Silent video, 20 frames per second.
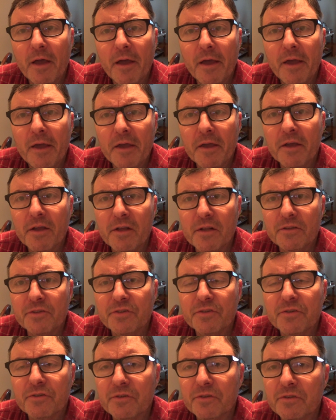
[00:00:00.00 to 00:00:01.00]

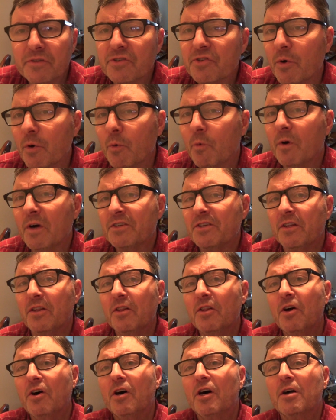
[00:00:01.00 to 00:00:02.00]
And so it wasn't
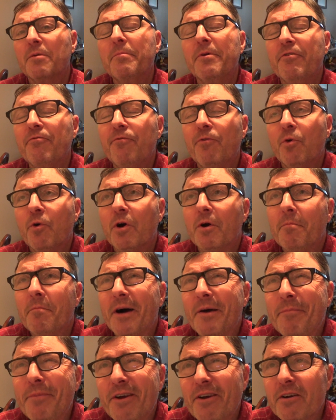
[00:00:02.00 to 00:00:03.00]
long before
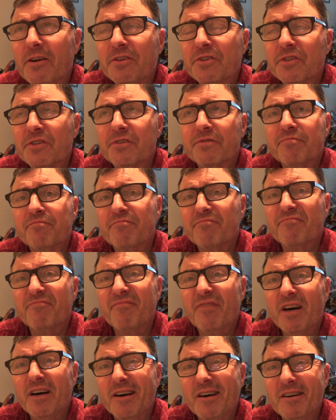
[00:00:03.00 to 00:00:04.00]
my parents
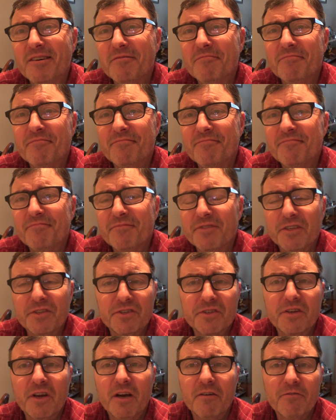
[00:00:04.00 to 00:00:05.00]

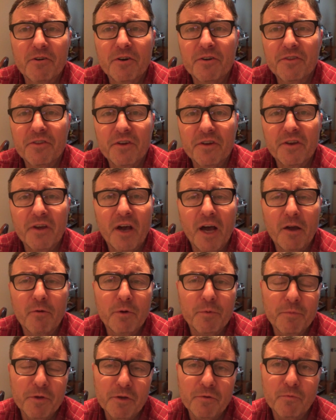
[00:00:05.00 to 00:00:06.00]
discovered that I
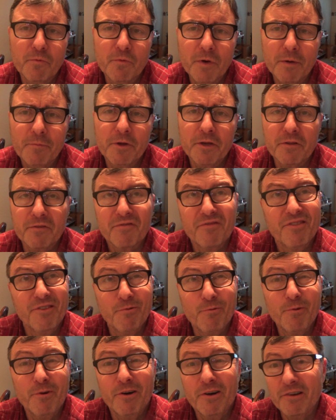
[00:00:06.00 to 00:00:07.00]
would be rubbing the
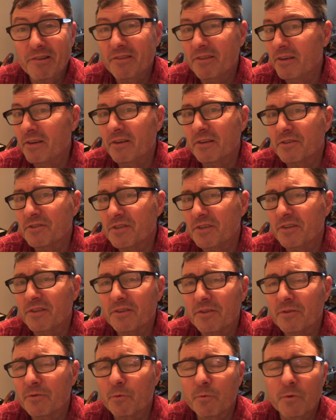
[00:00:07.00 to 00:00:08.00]
wrong things
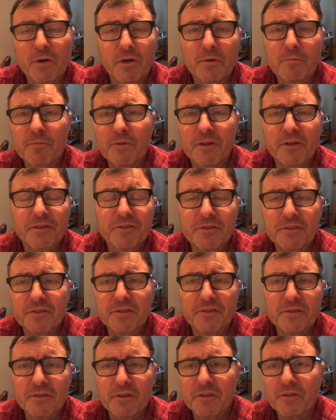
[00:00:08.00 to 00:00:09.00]
in the wrong
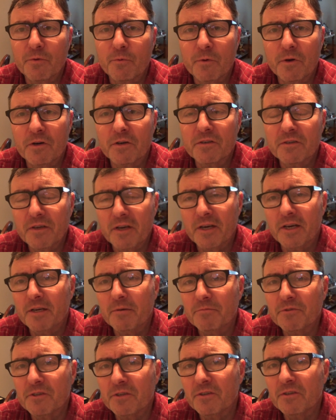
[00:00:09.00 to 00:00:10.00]
places at the wrong
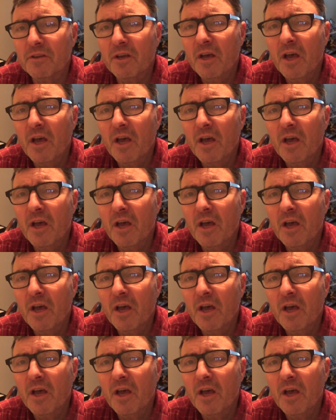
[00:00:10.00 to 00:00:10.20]
times, and